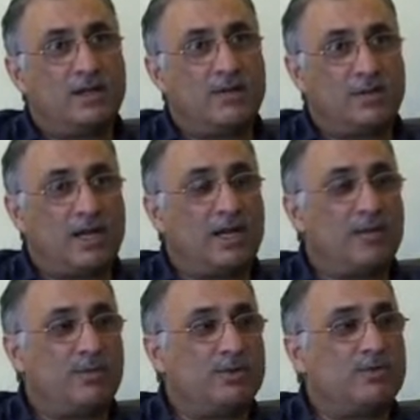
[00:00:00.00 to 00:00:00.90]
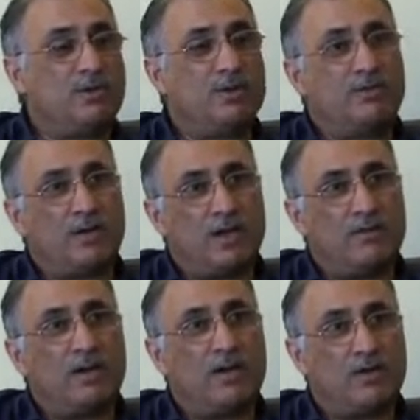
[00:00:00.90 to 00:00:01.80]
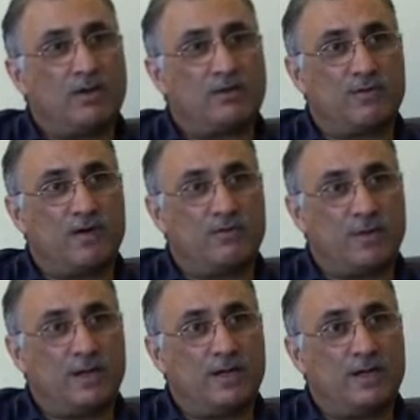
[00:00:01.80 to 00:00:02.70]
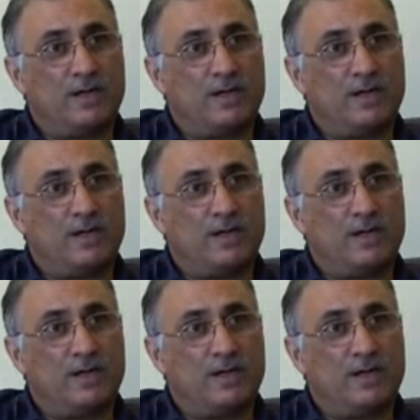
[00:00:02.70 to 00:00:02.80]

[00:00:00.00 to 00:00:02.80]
I mean, that happened with a very, very close friend of mine